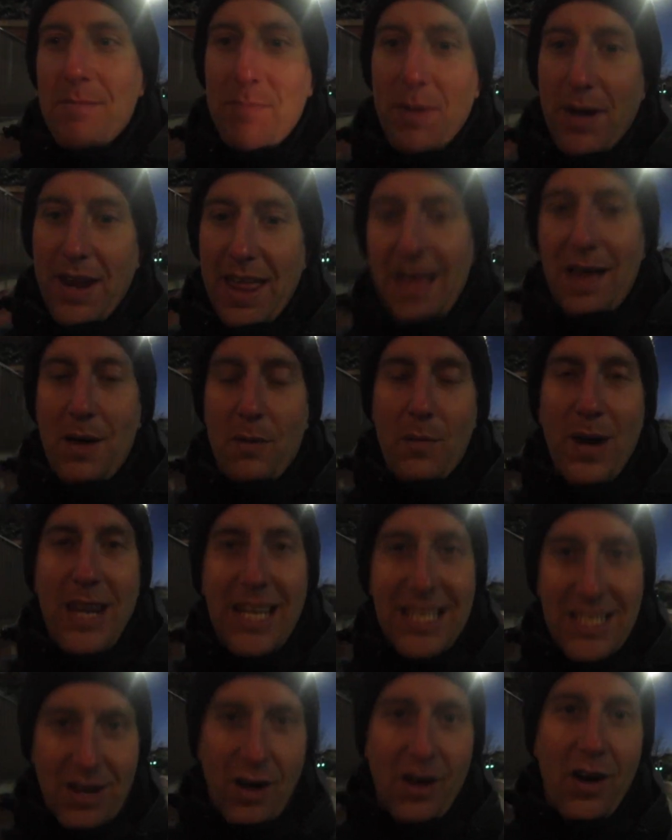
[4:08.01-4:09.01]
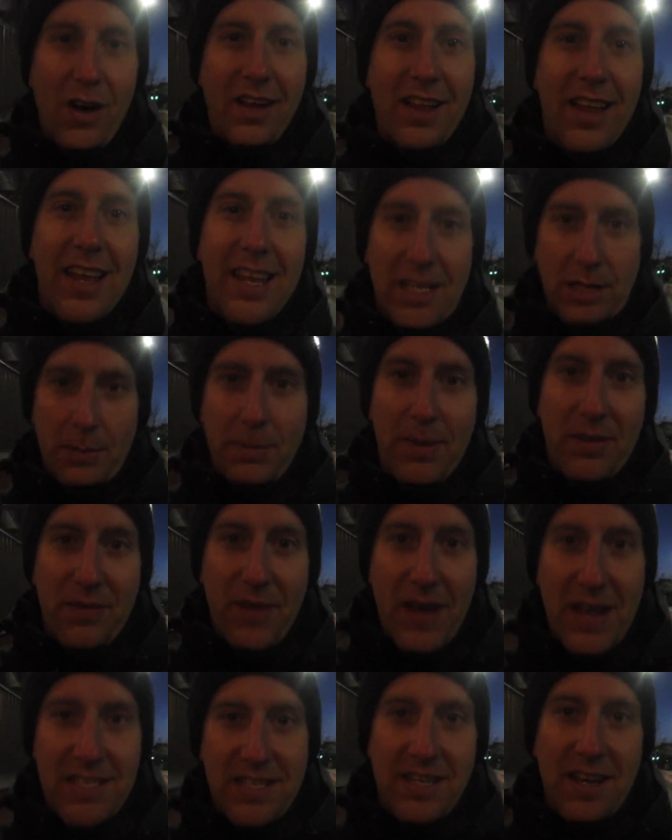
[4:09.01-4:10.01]
But when it's not, you'll be the
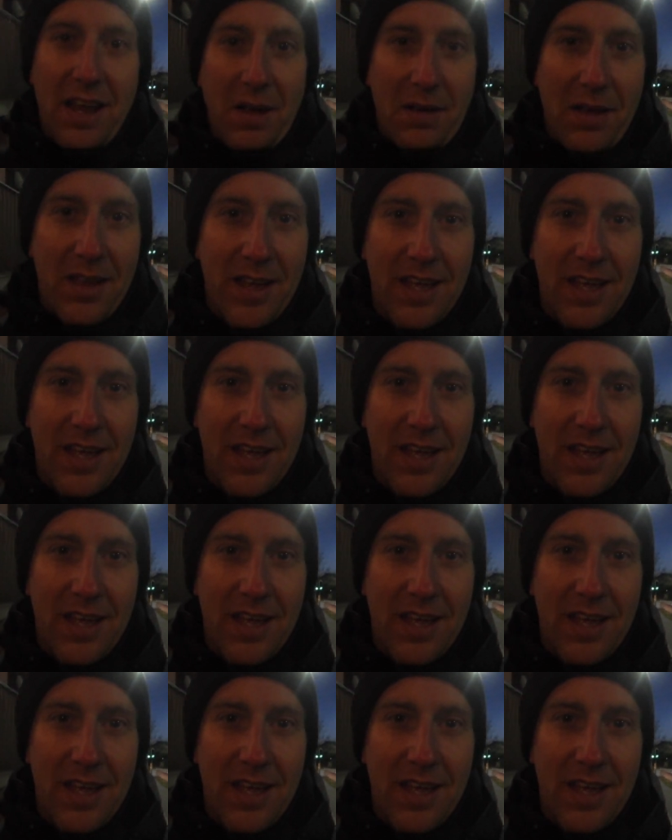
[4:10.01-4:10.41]
first to know.